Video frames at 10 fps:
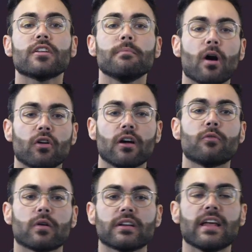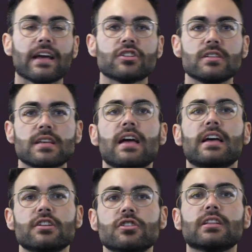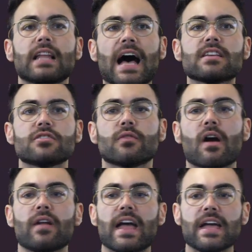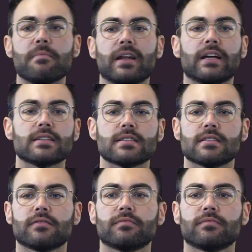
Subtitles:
component of word connections and should last around 8 minutes.